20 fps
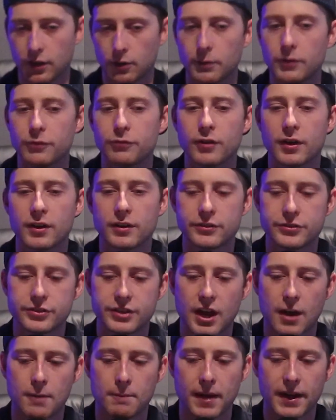it'll be fun to
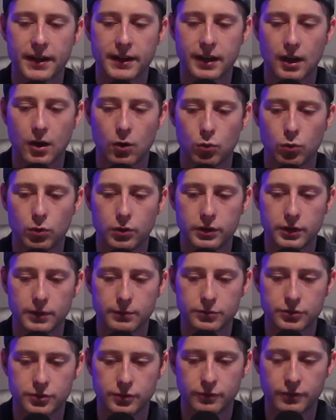see how Mykel
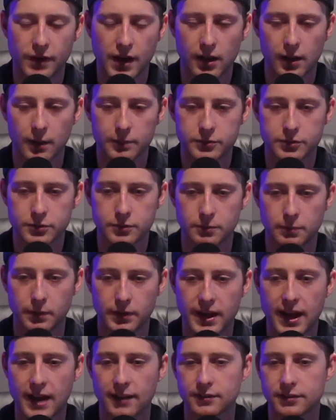Williams develops.
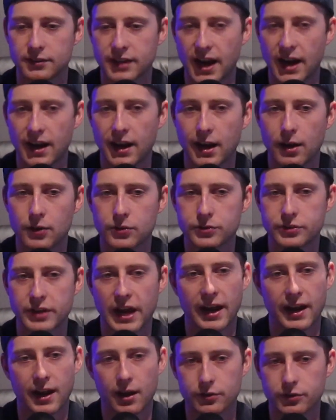But yeah,
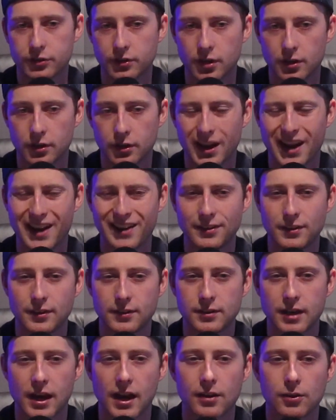Stackhouse, another guy, D
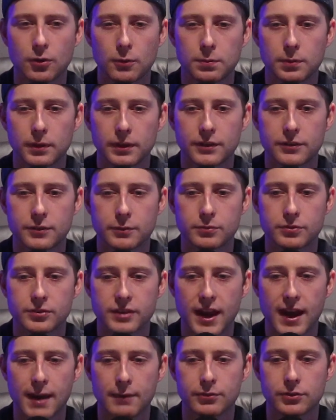tackle, played some
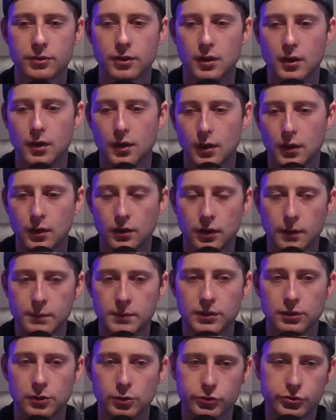snaps. I
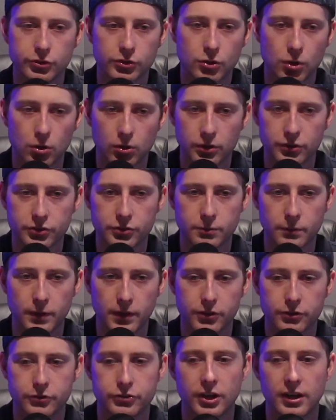mean, losing Nolan
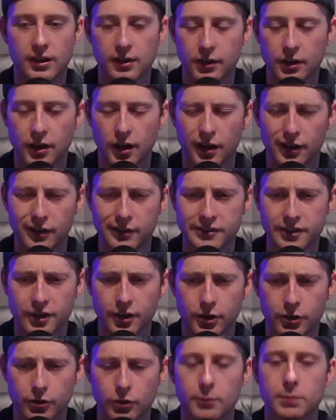Smith, Jalen Carter is
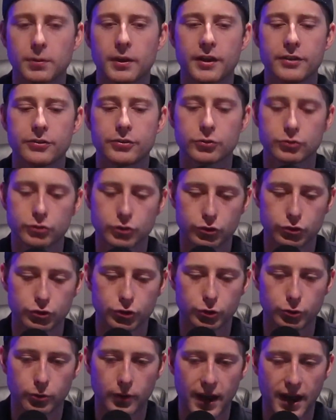hard to replace. Those are
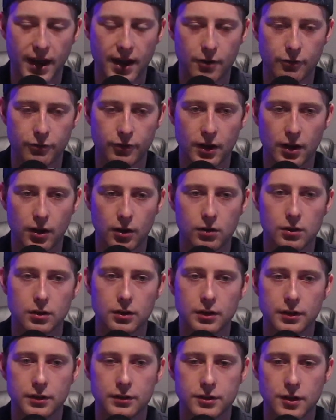true NFL
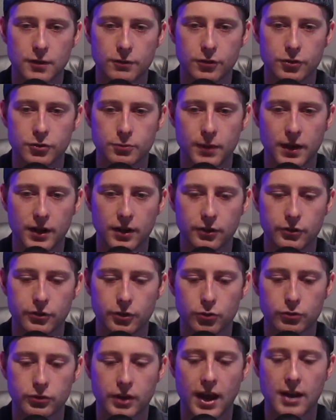difference makers.
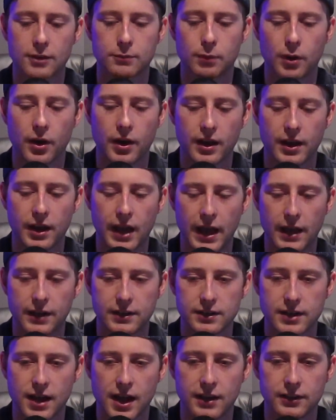Those guys brought a
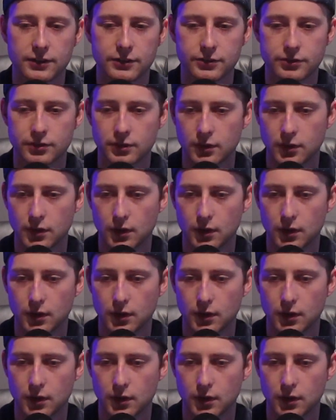nice